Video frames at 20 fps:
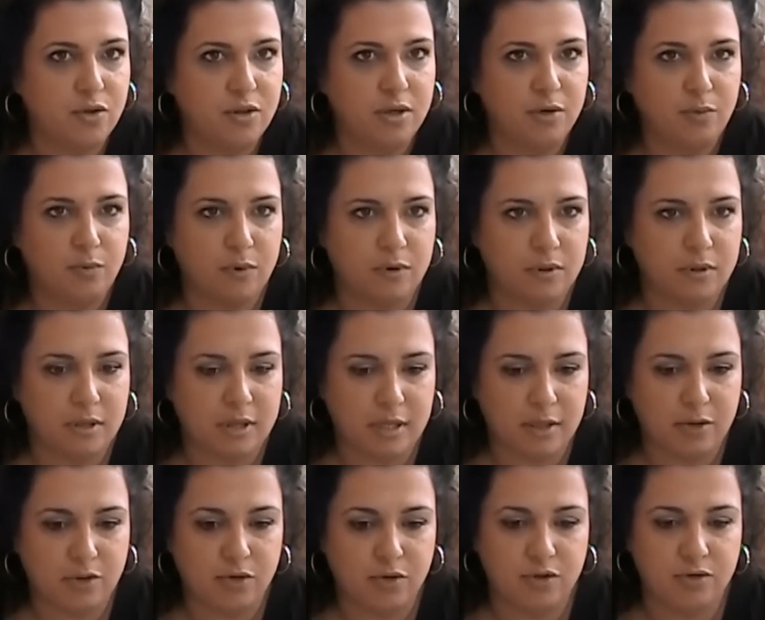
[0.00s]
so
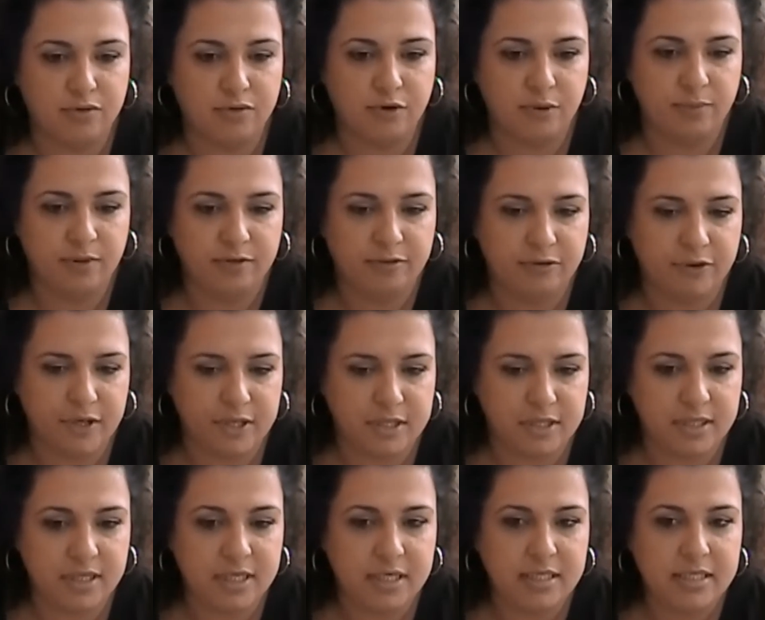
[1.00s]
they took you from the
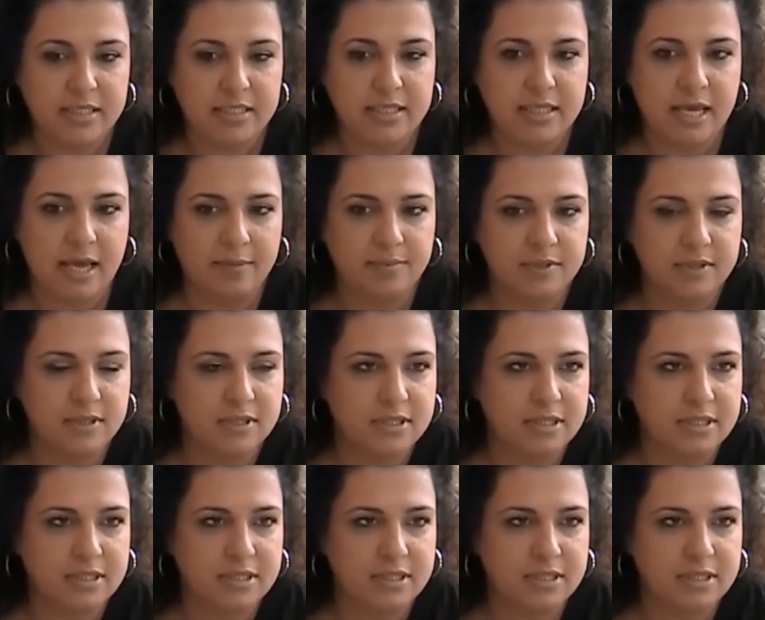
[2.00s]
first steps,